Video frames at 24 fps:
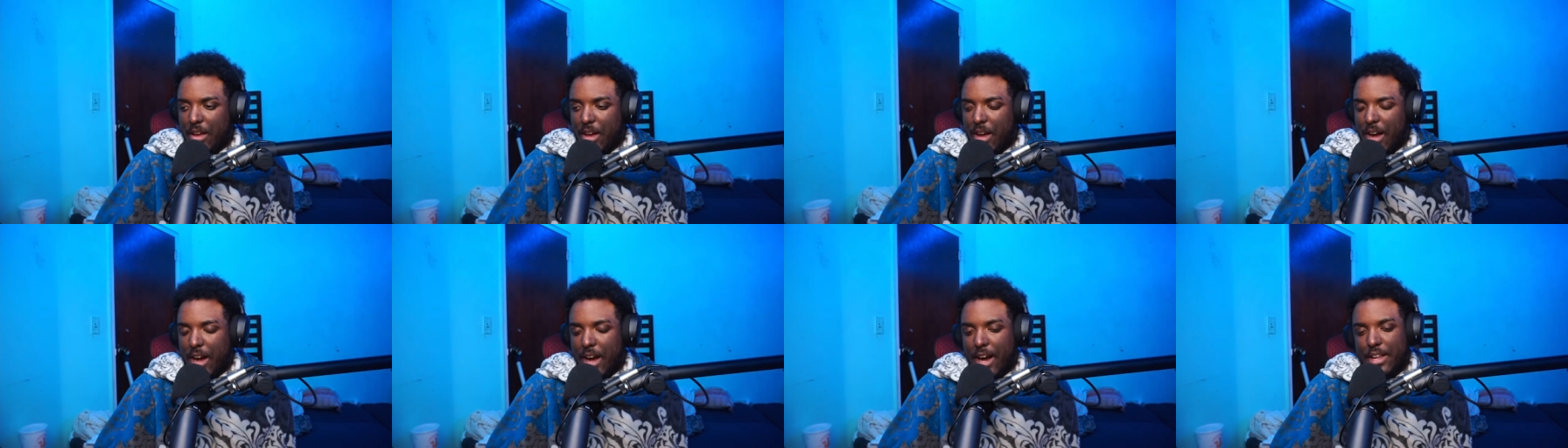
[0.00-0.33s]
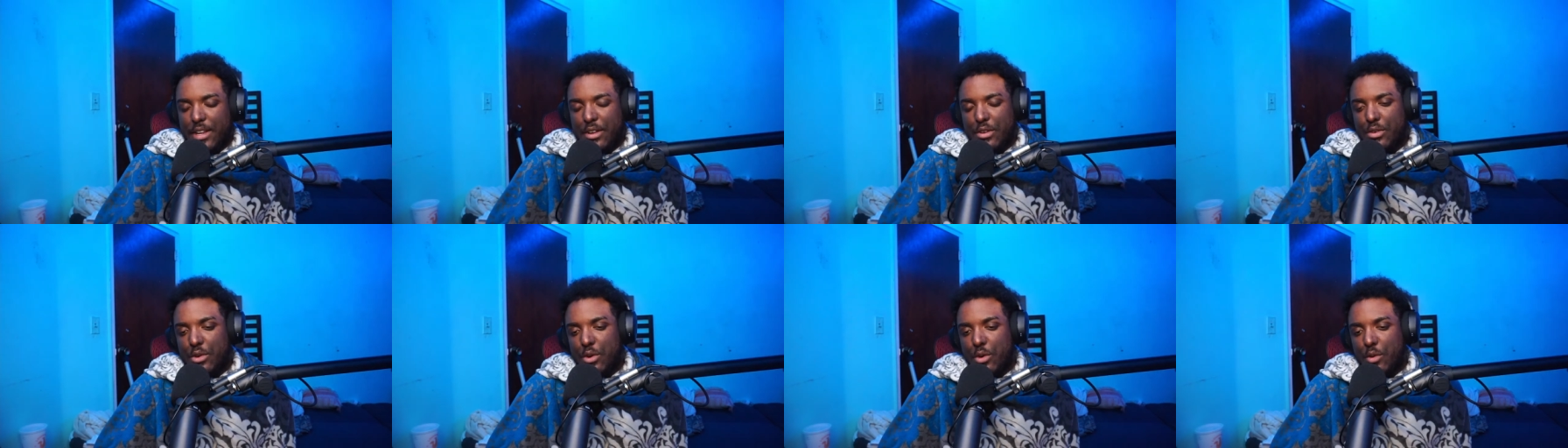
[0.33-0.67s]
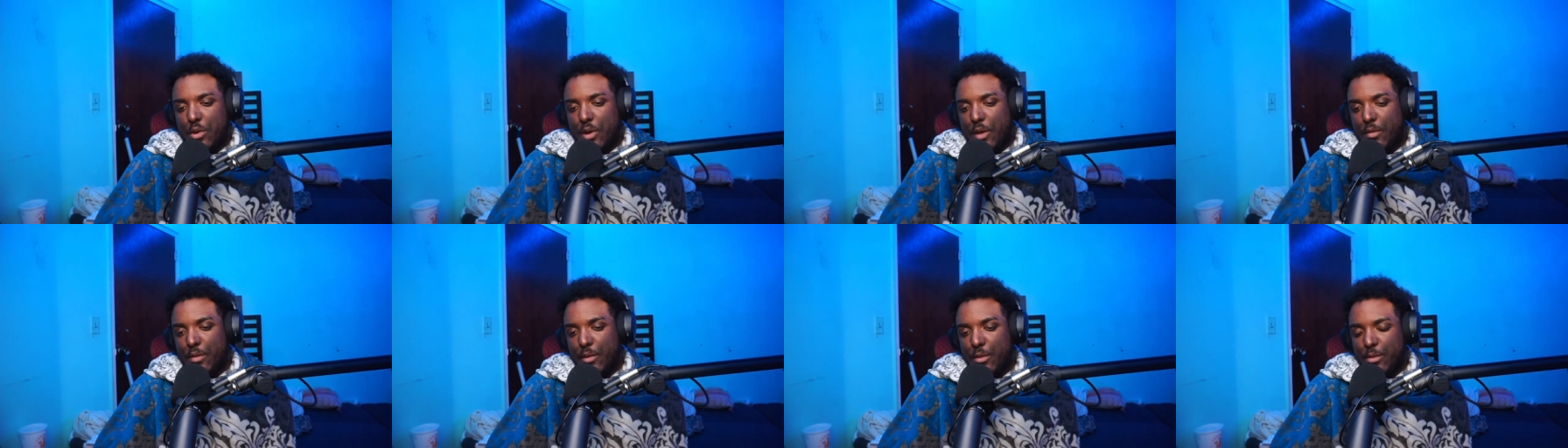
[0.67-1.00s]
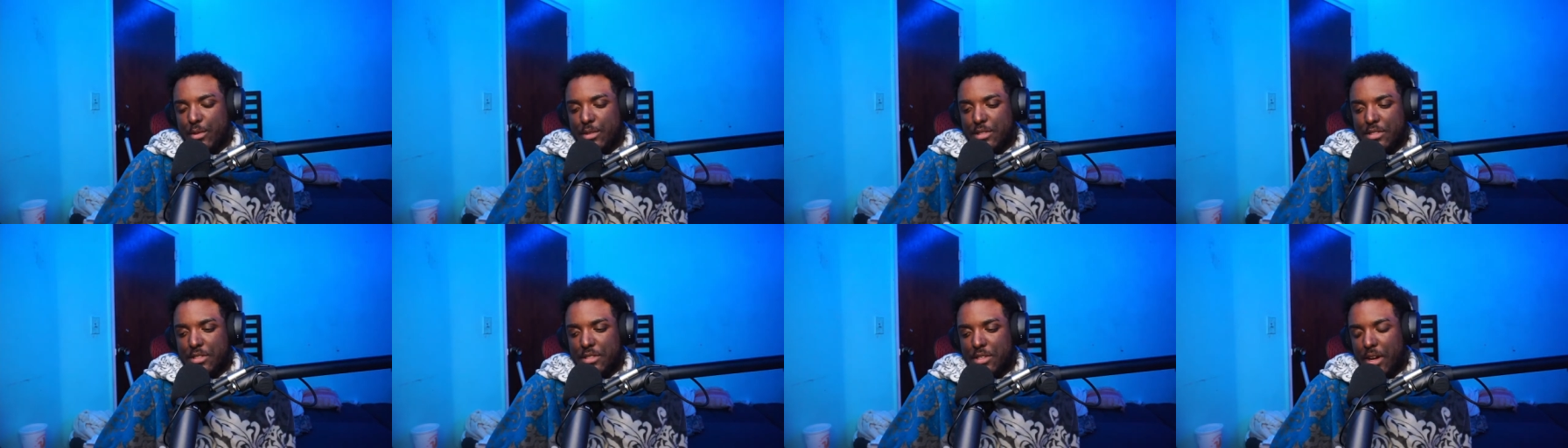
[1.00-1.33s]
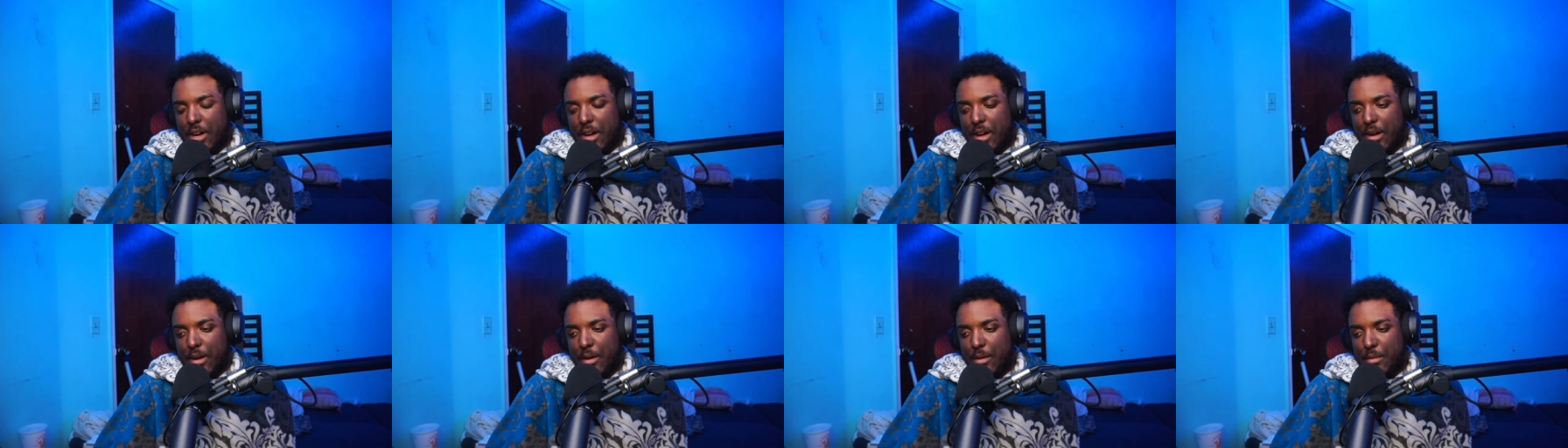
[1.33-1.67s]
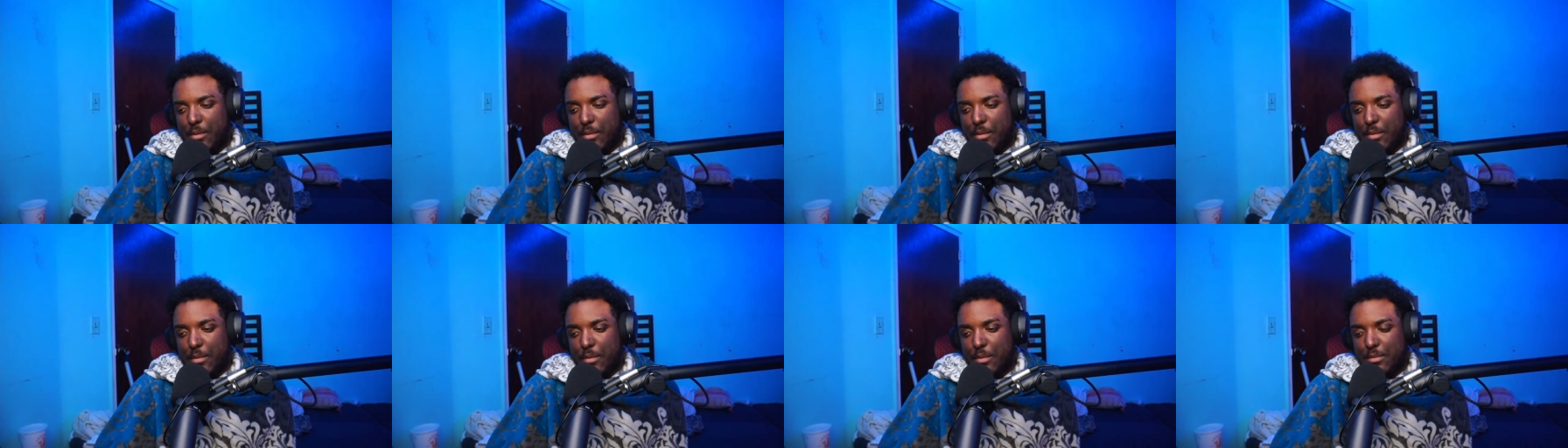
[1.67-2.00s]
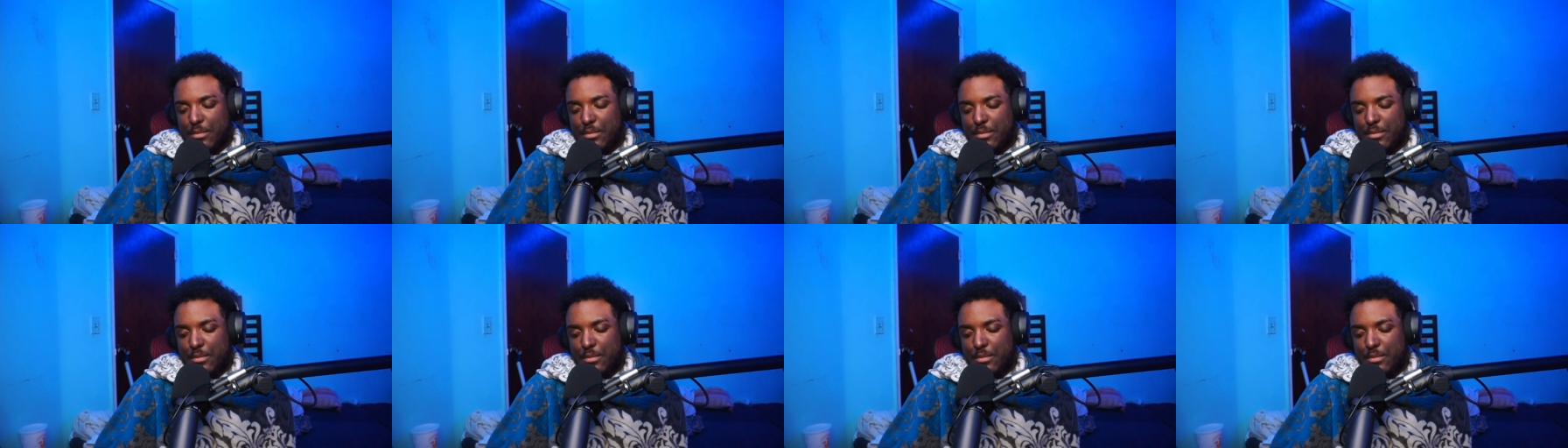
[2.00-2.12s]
I don't know if it was um